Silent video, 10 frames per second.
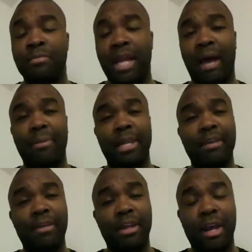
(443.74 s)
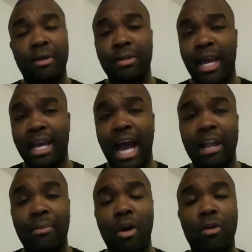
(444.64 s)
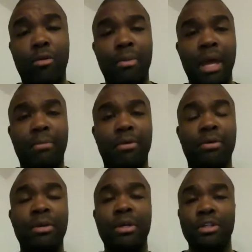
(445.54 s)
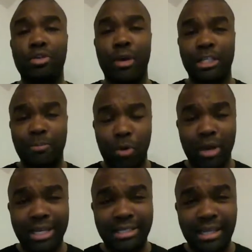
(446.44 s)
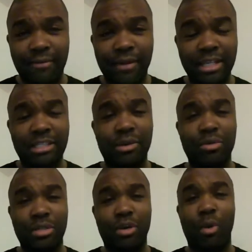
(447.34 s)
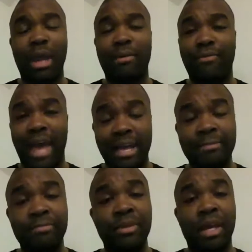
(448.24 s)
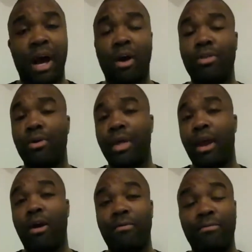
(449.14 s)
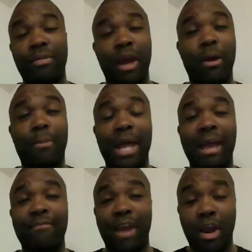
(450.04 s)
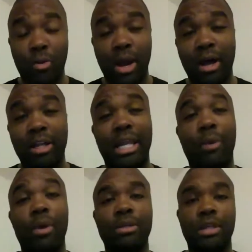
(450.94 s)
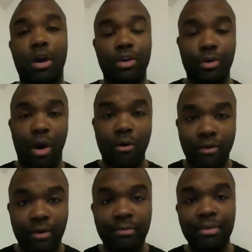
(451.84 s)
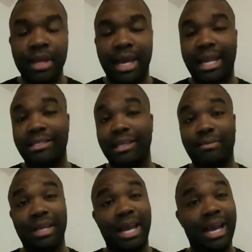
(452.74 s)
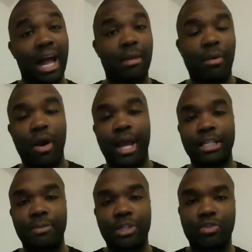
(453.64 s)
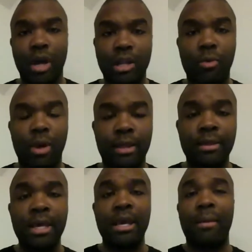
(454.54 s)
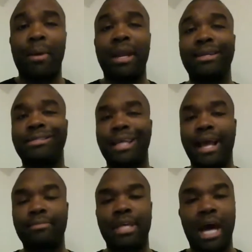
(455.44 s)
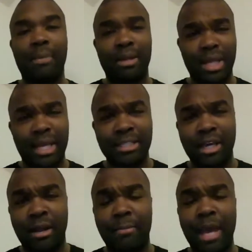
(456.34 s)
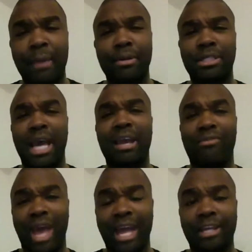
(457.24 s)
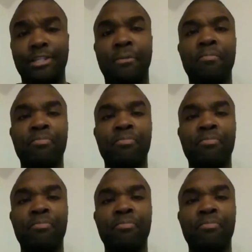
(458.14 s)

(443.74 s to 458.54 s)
I believe that Kyler Murray will be able to exploit this defense to great effect, although they are playing very well and they will turn you over. And that's something that Kyler Murray has been struggling with. But at the same time, I think he's going to be able to take advantage